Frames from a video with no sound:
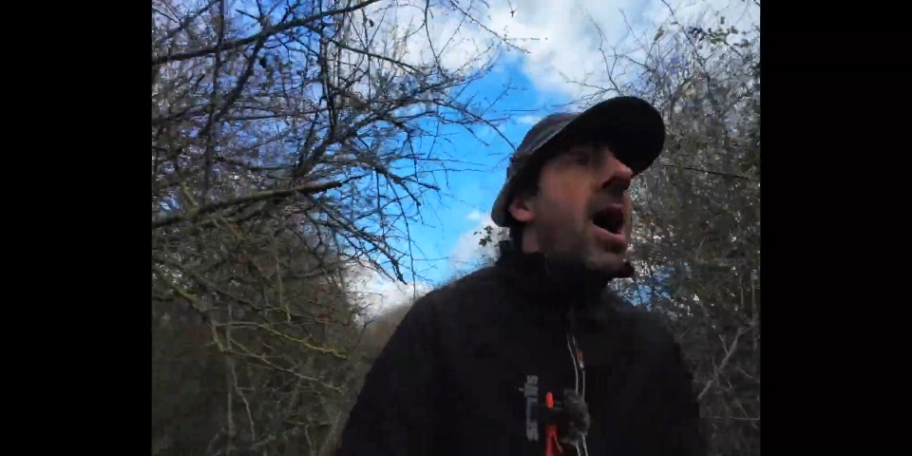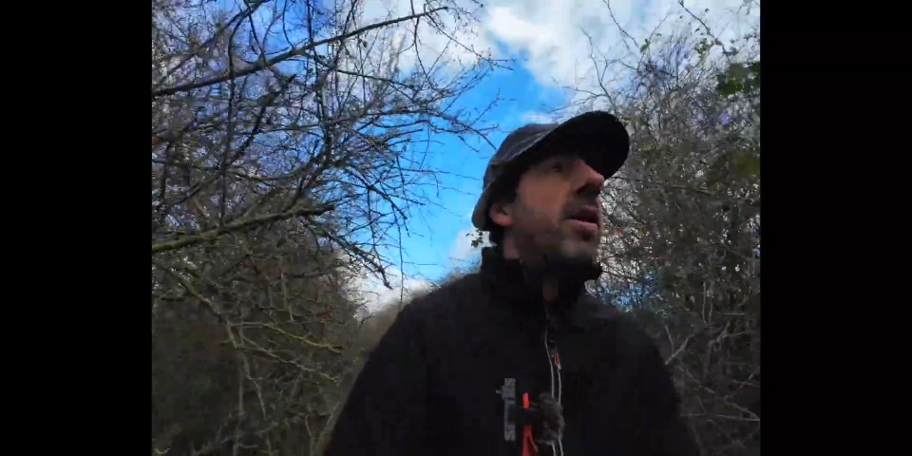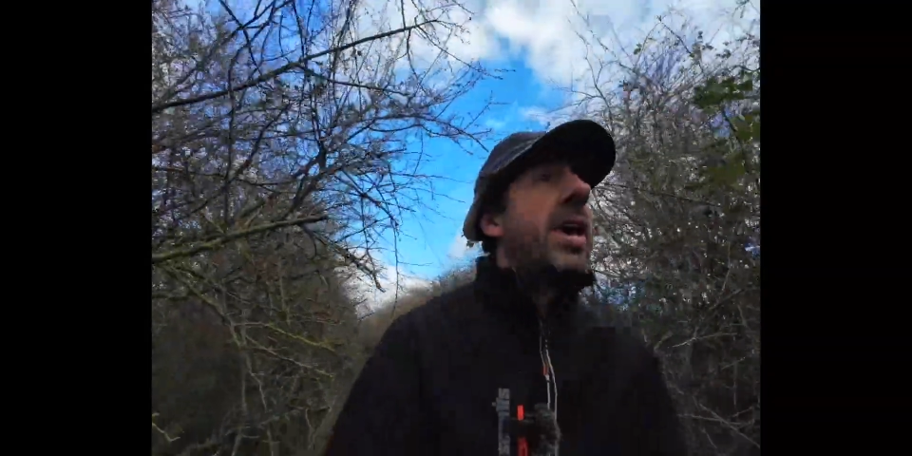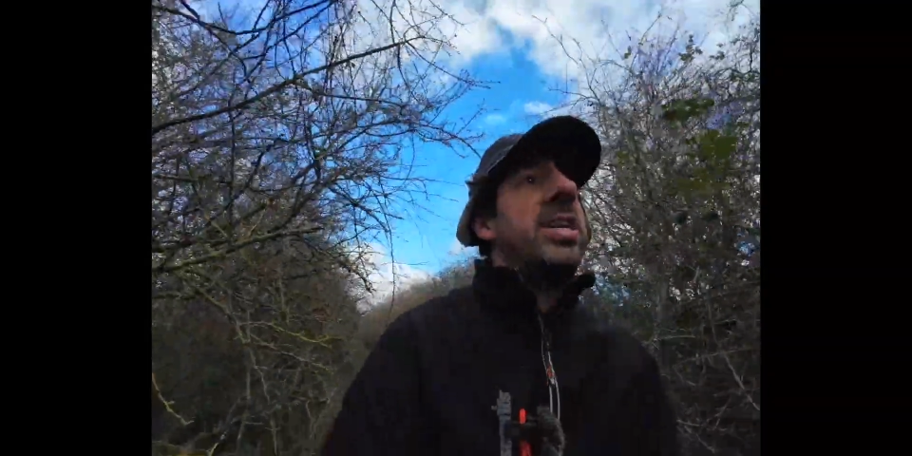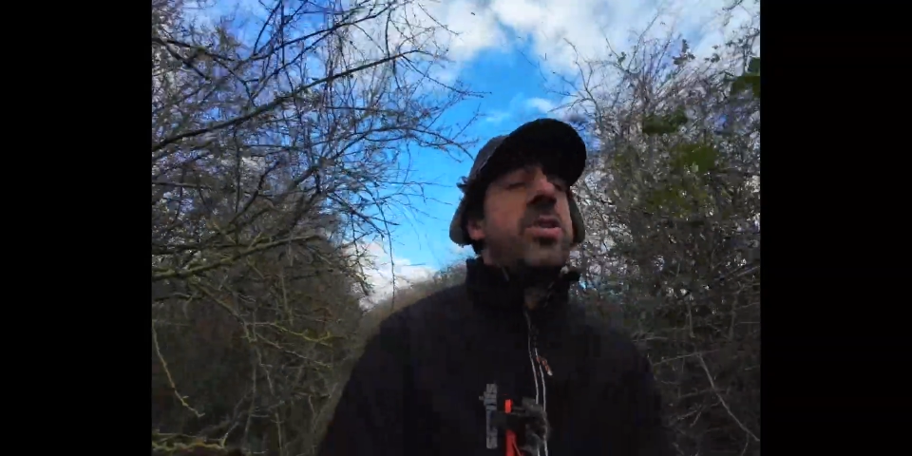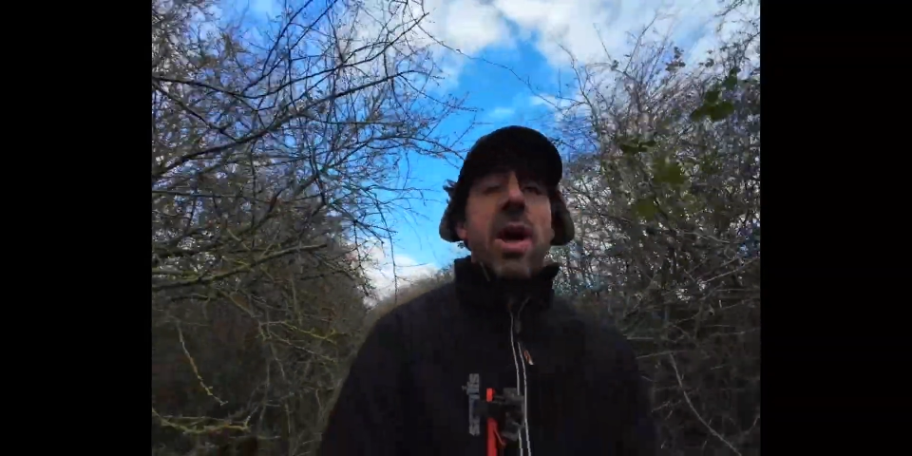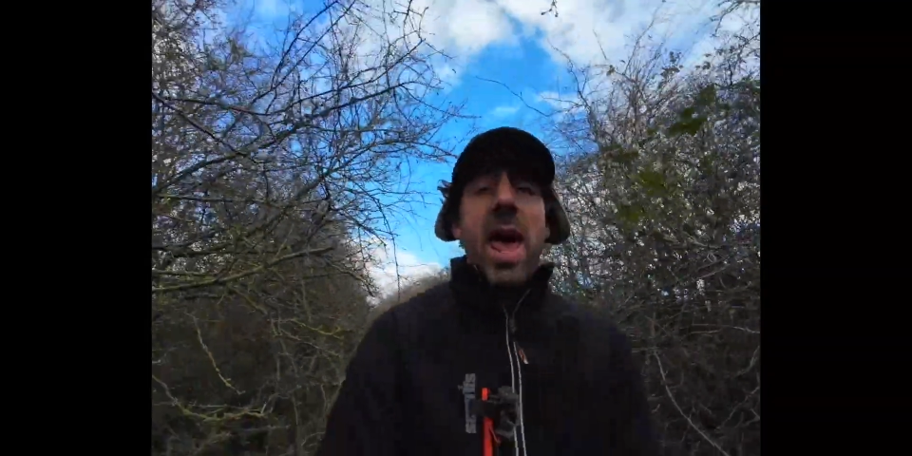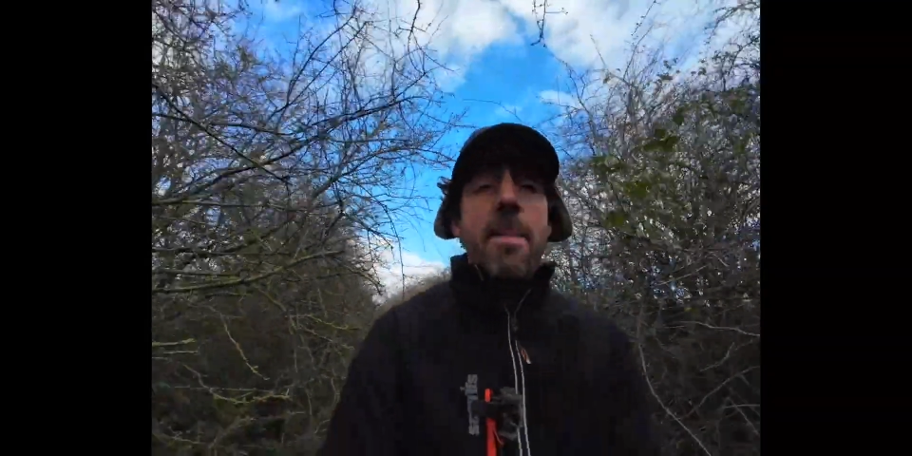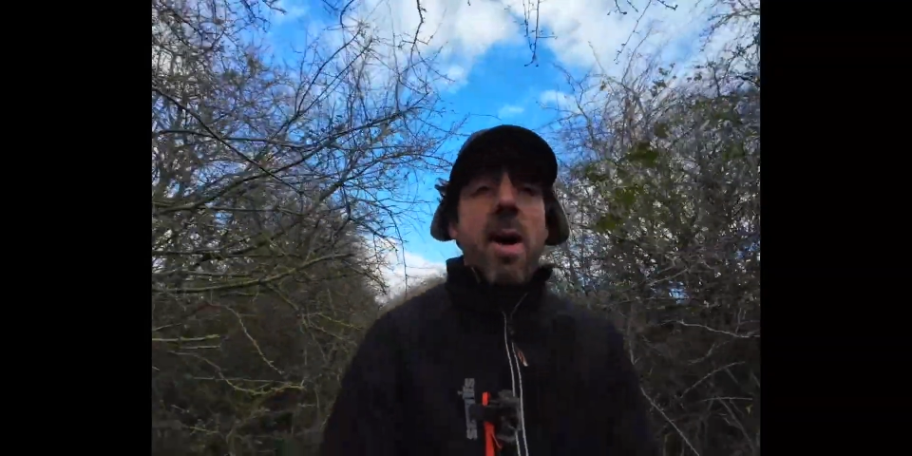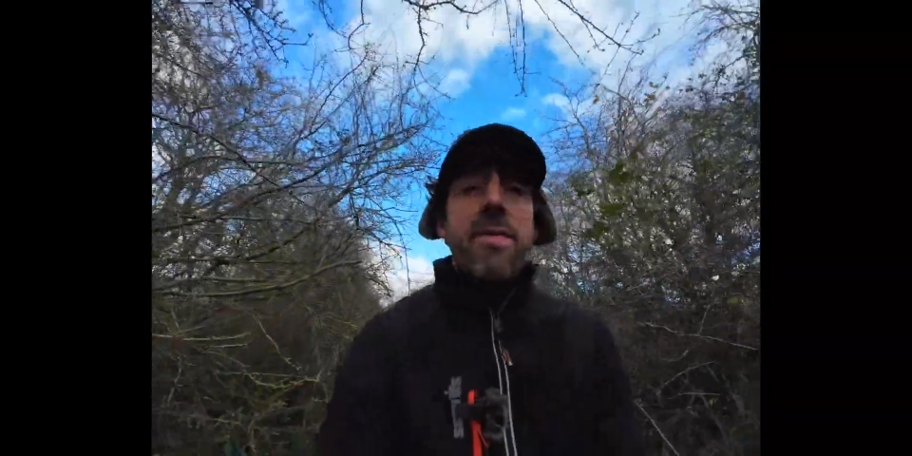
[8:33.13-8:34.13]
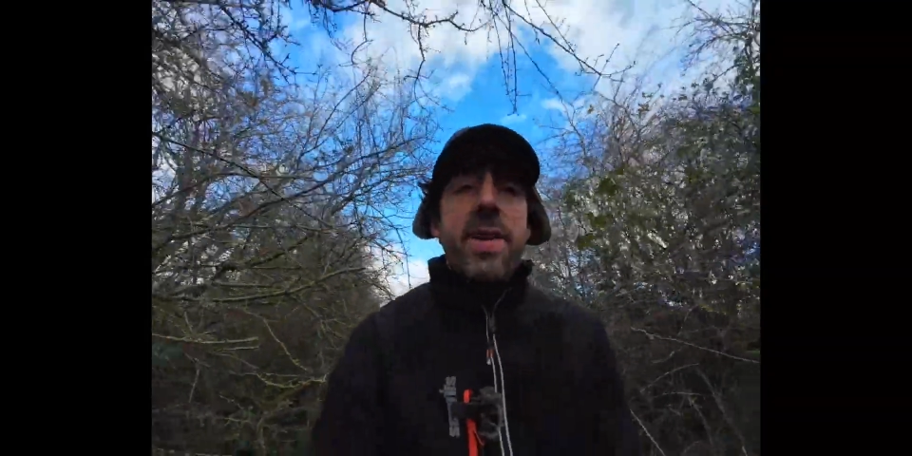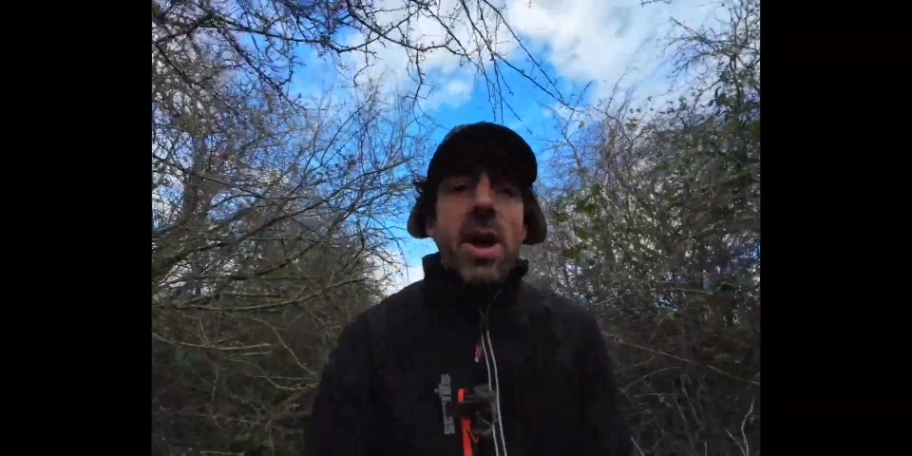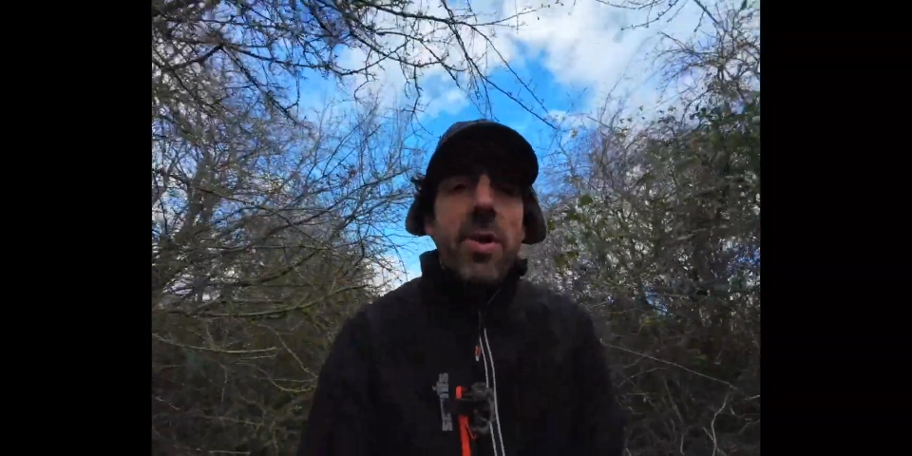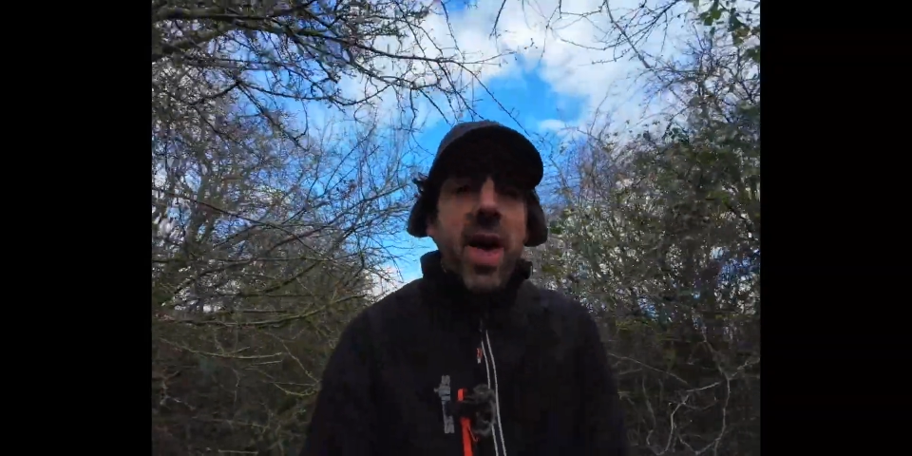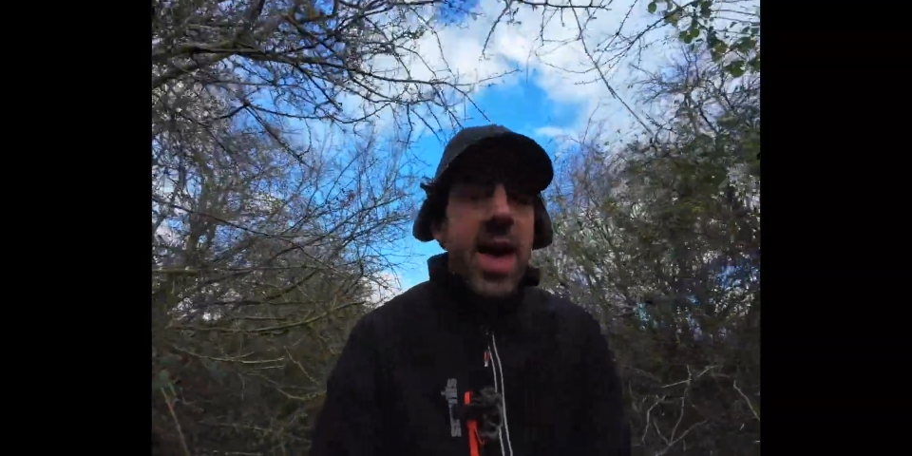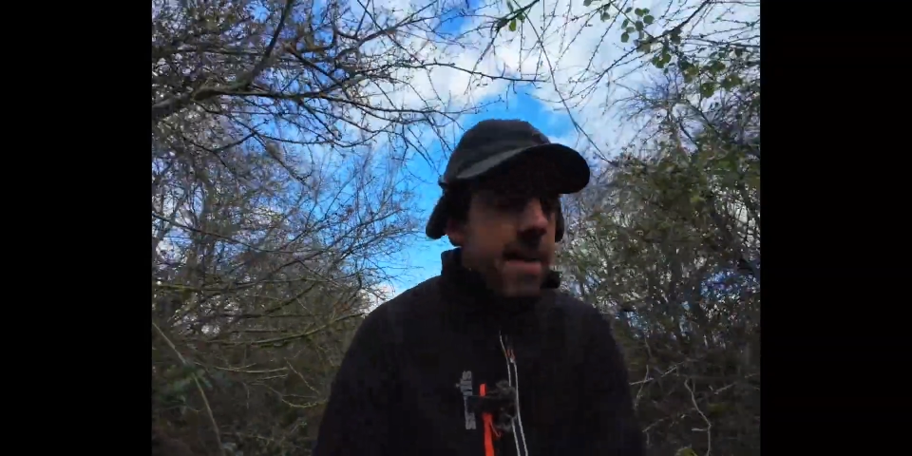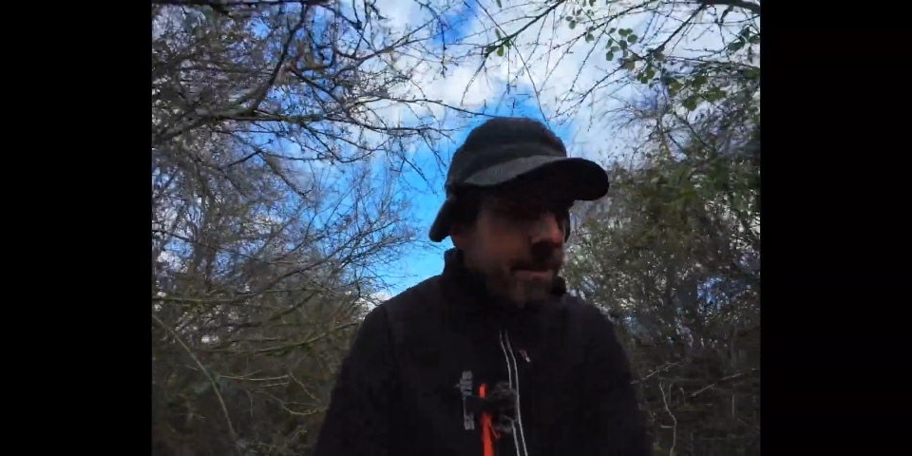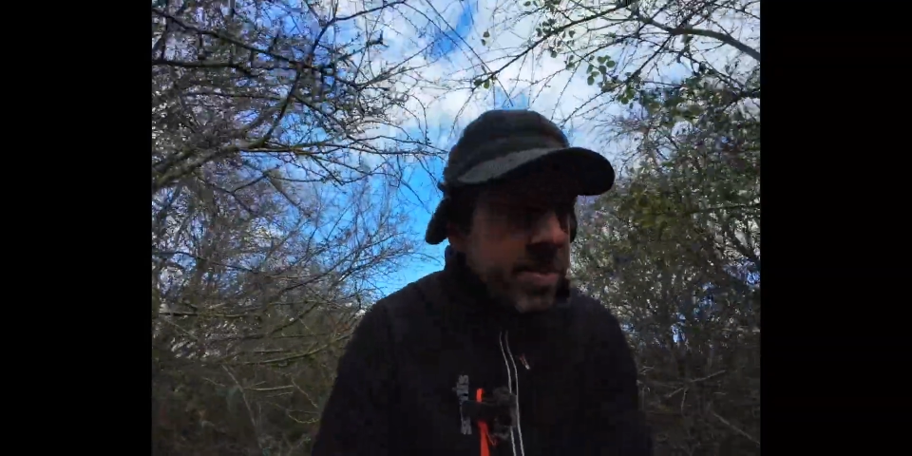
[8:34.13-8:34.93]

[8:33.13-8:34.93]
Okay, so I'm gonna end my video there.